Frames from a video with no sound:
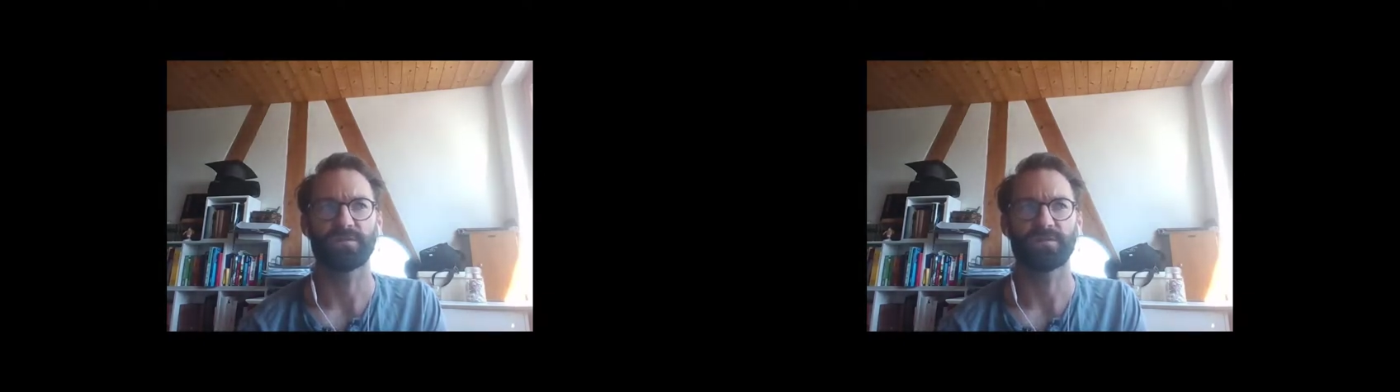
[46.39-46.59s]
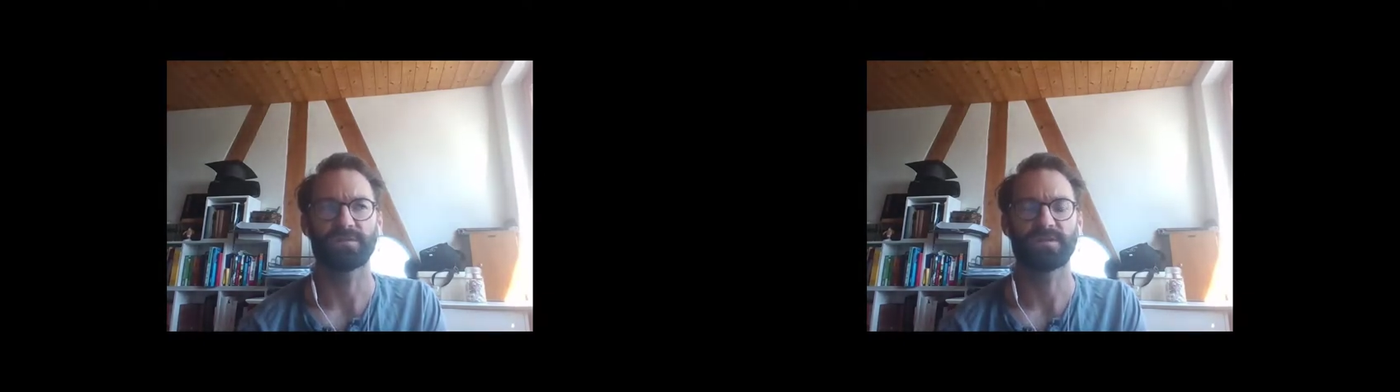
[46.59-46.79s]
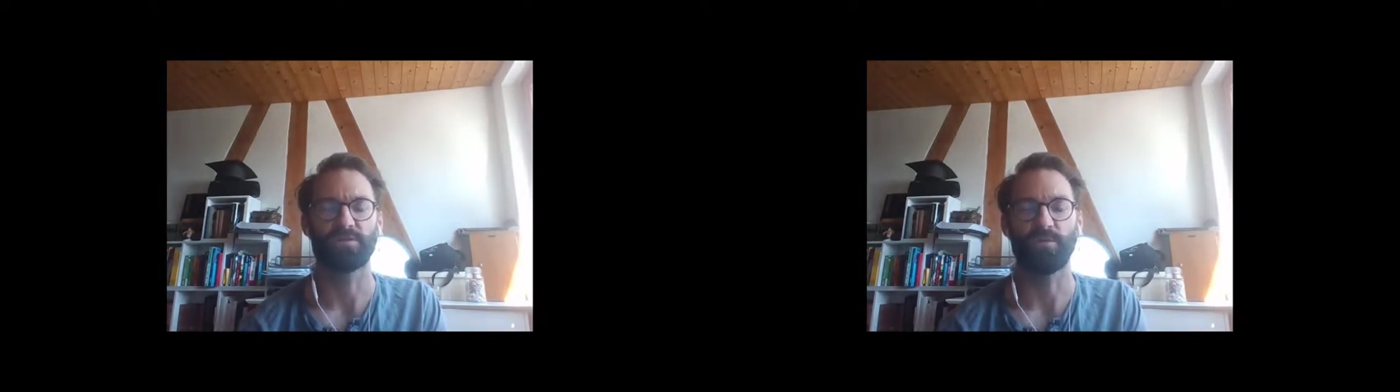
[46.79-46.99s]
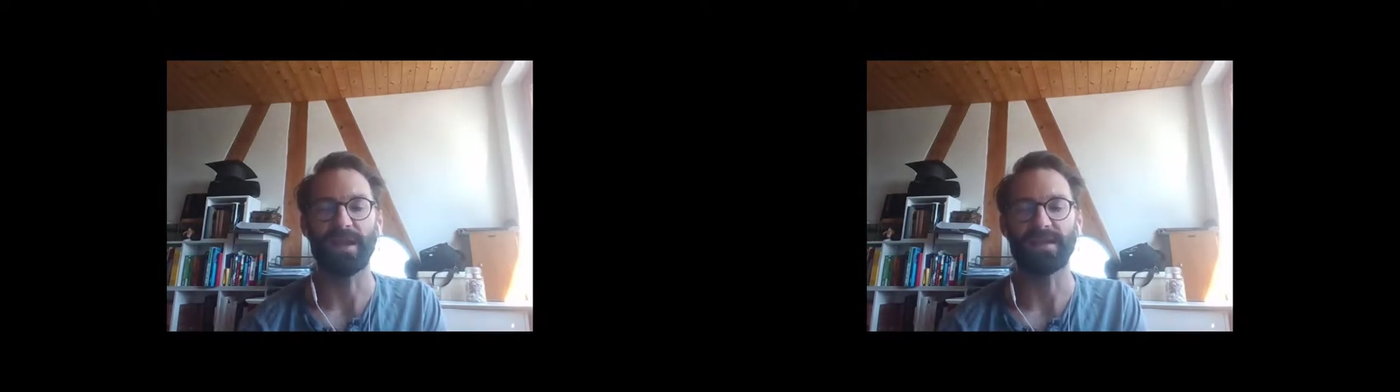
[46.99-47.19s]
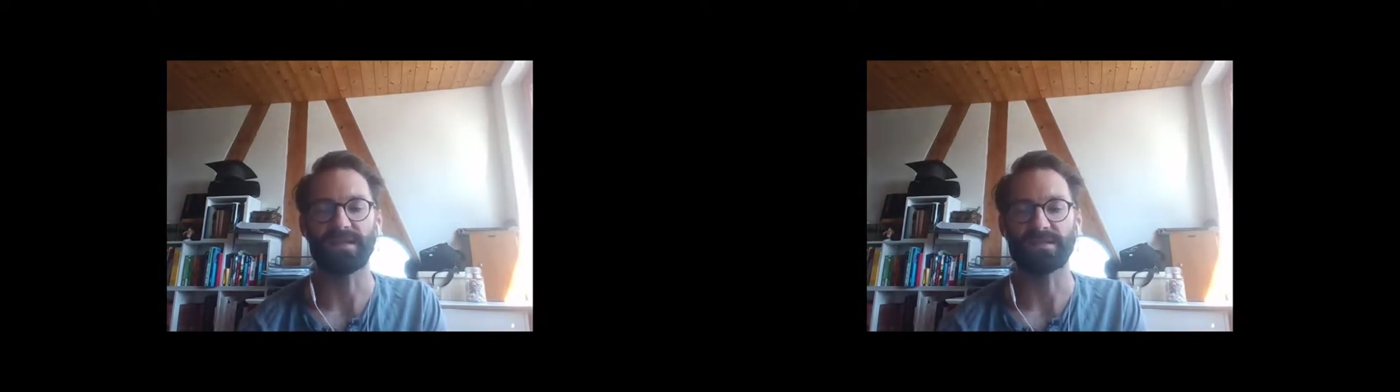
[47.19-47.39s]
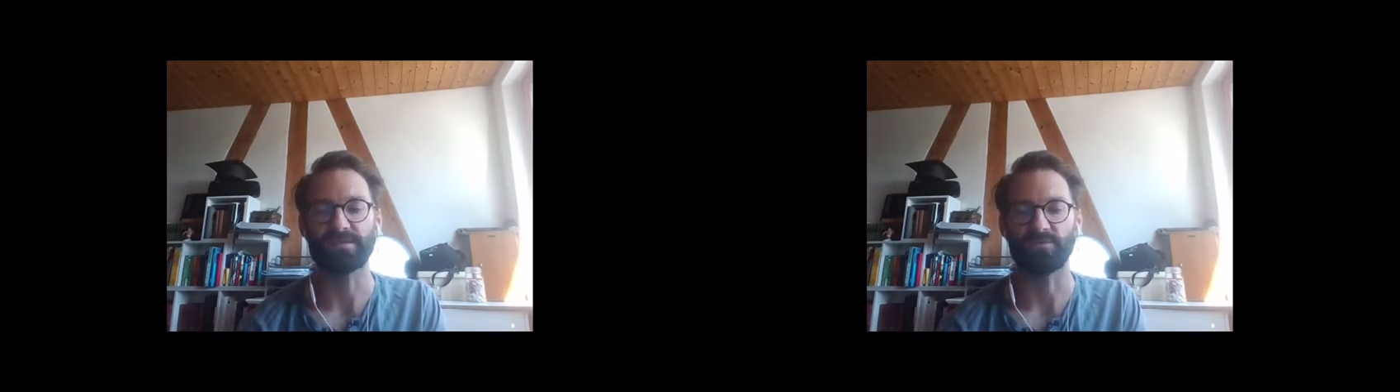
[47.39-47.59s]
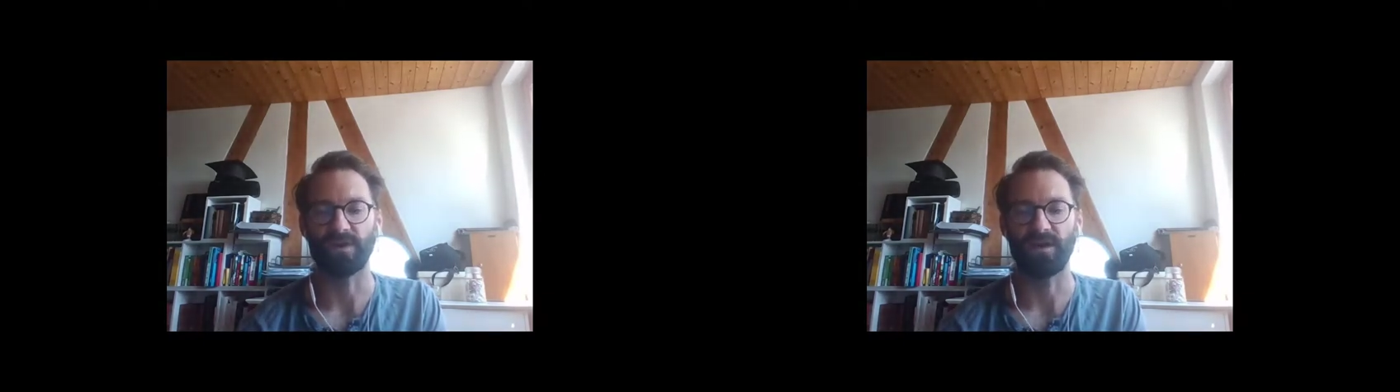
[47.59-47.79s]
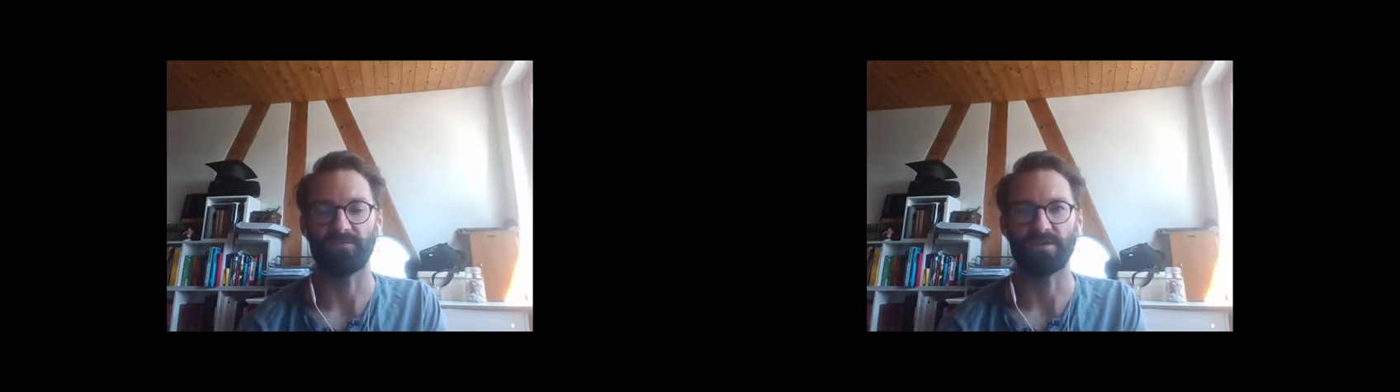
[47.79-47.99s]
let's say, readiness,
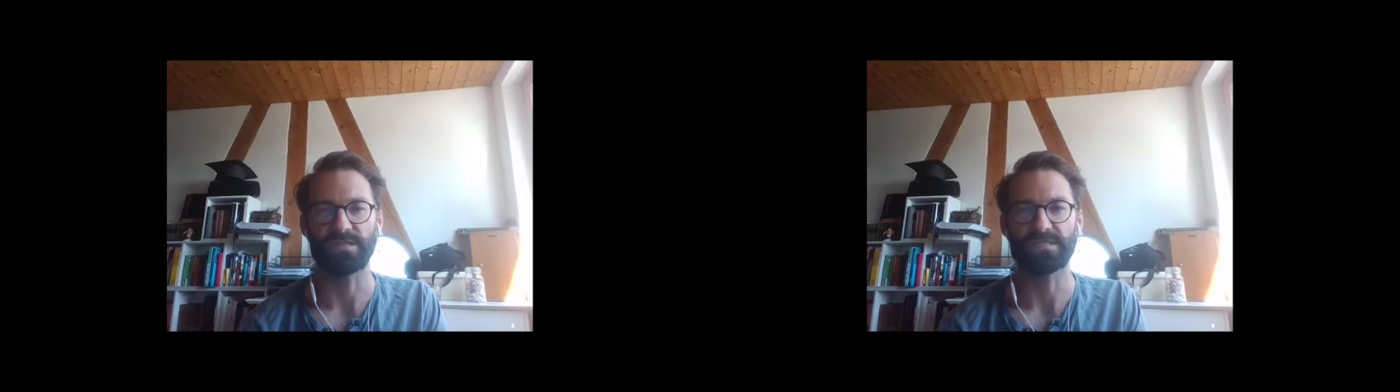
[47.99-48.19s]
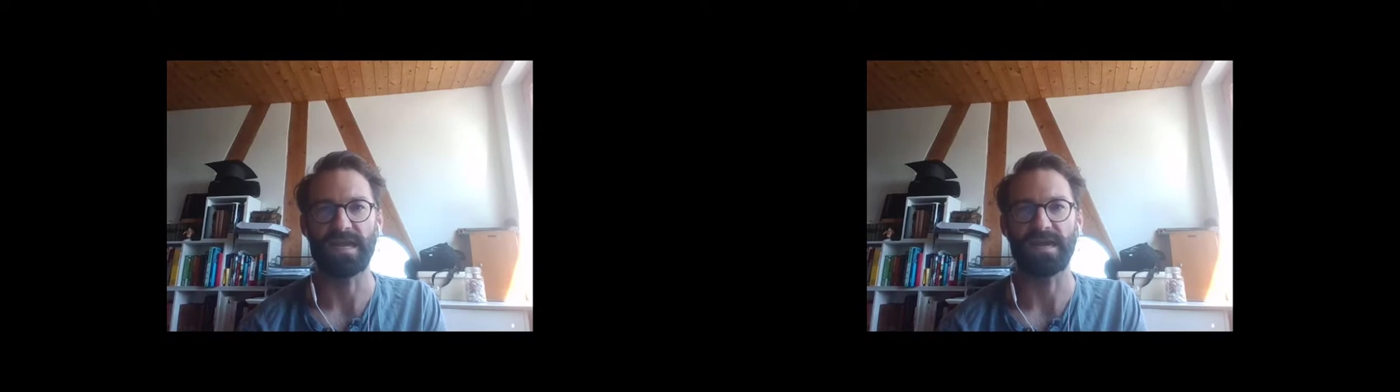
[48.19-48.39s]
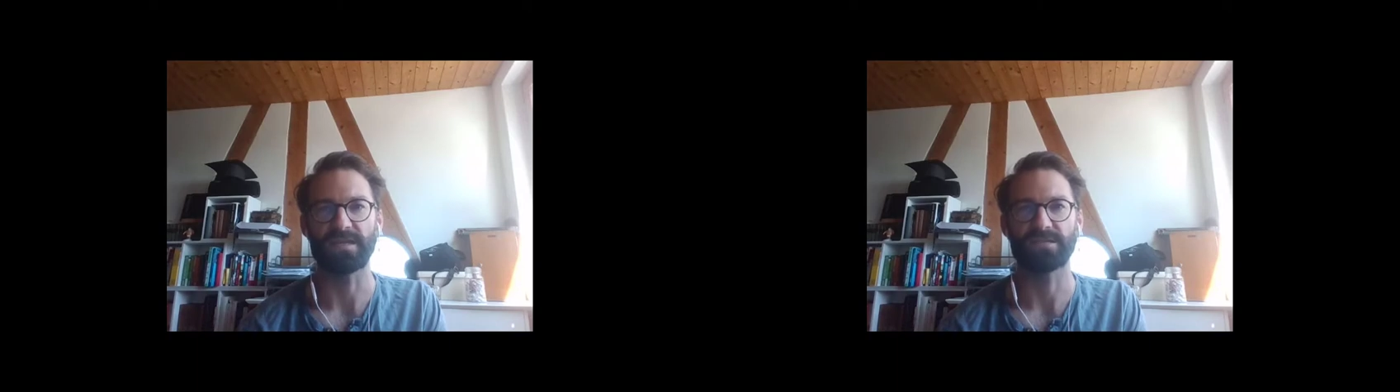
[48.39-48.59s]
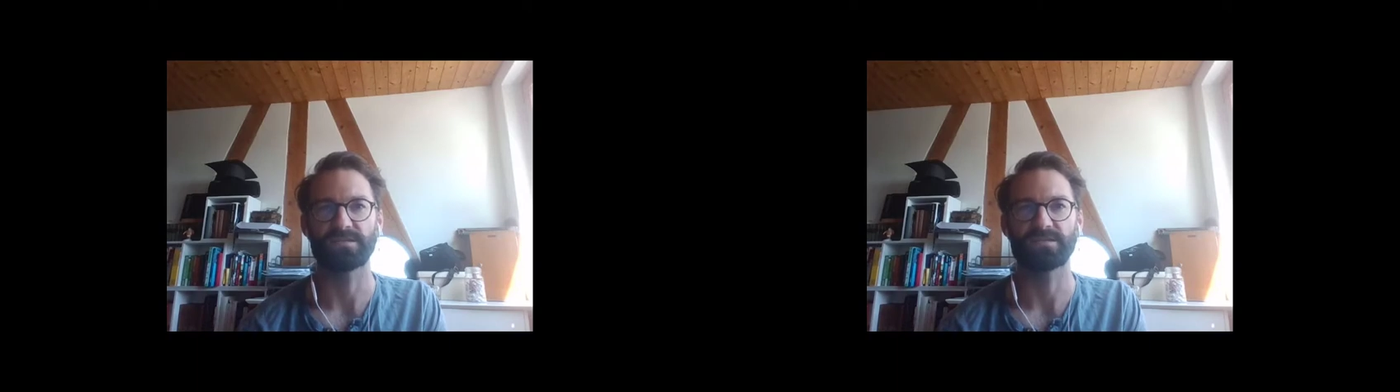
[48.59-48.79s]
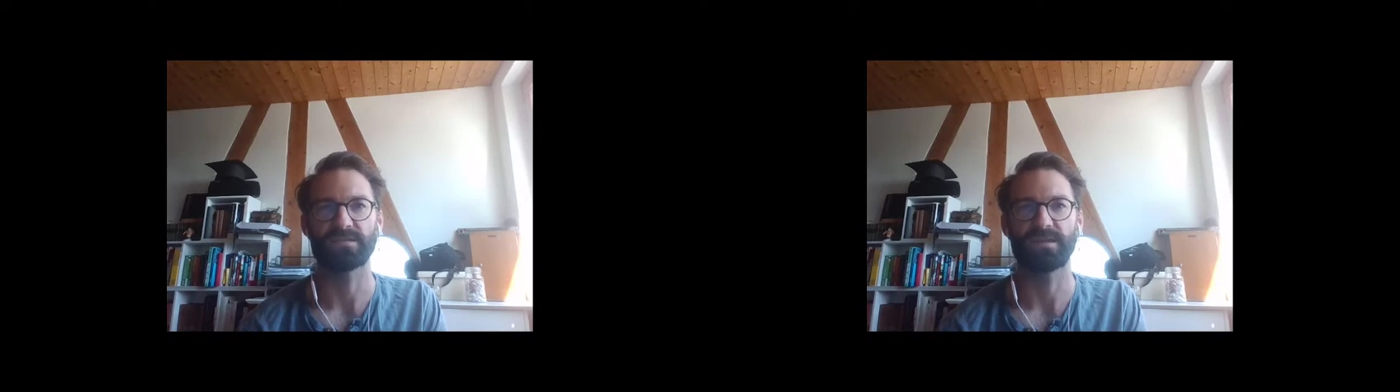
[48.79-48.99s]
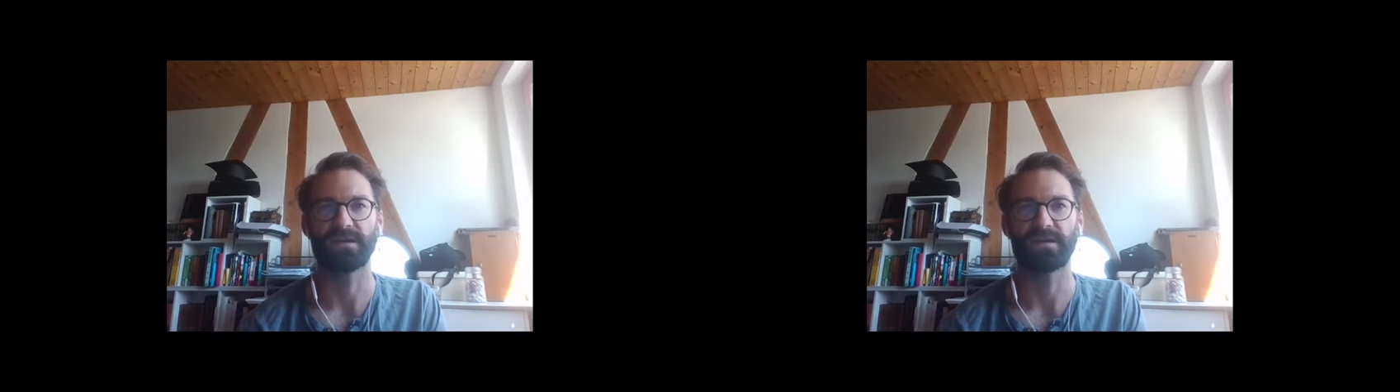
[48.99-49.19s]
recovery status,